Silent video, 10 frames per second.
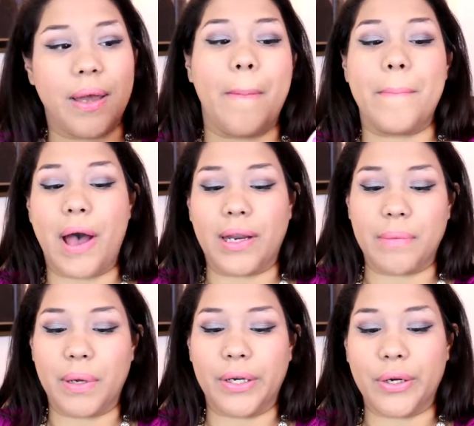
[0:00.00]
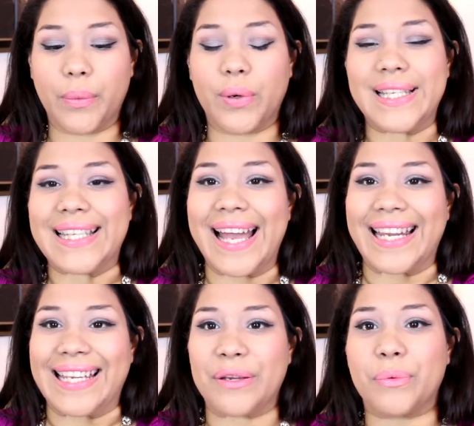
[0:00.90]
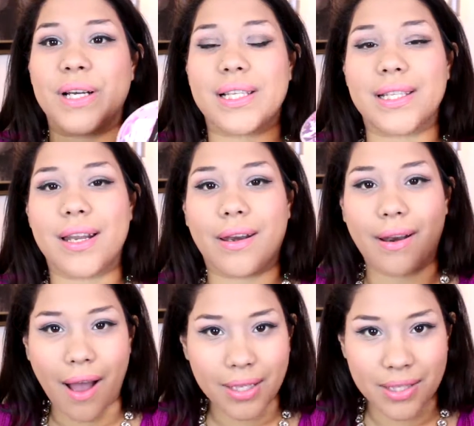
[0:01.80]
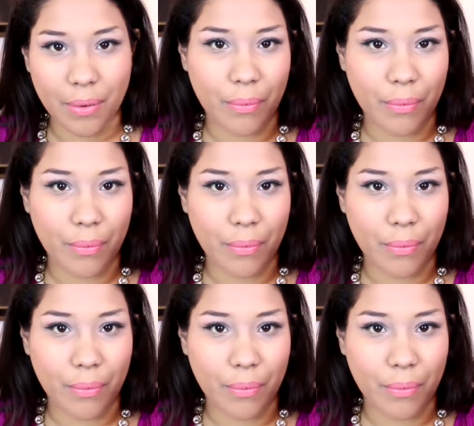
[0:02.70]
body butter was that it was not